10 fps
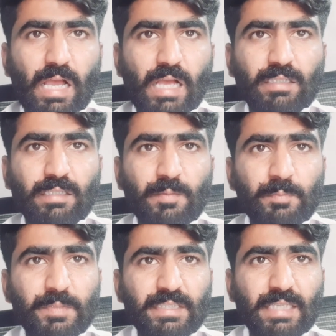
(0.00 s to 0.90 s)
A
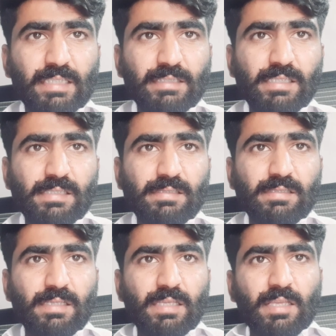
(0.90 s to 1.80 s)
company can thus
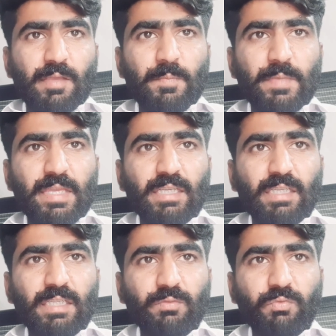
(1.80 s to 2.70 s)

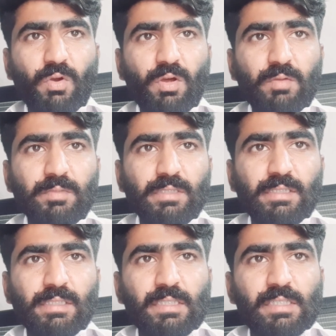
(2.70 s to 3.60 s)
make informed
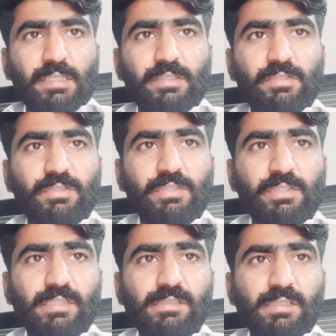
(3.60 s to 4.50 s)

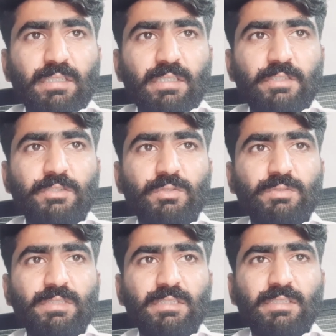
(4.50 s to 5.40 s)
decisions
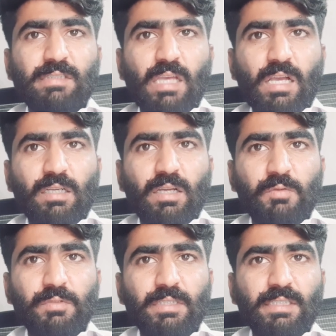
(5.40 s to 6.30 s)
using this
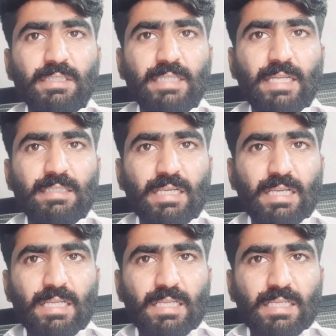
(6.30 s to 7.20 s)
accounting
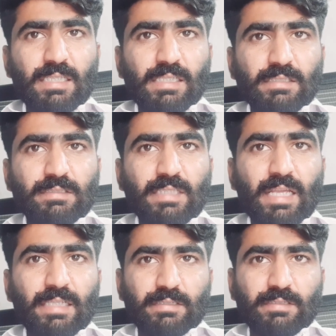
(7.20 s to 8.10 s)
data
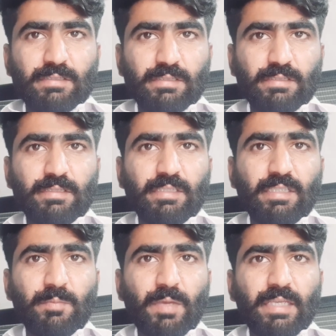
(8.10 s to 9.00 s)
that
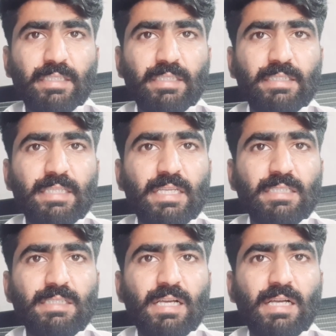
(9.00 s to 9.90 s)
thereby
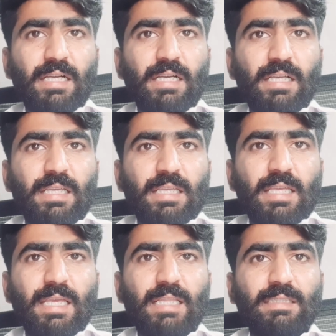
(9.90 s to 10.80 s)
create a
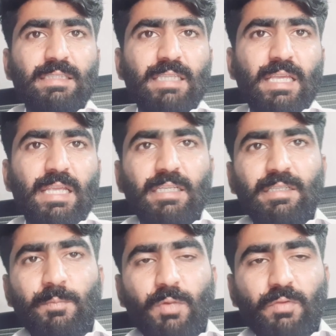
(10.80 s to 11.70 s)
healthy and
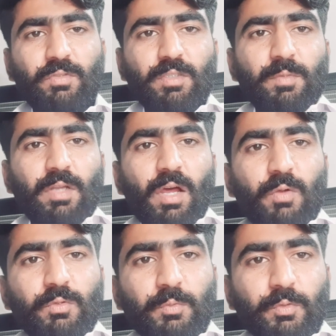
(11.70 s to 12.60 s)
profitable
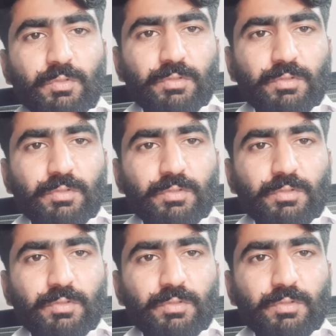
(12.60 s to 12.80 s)
output.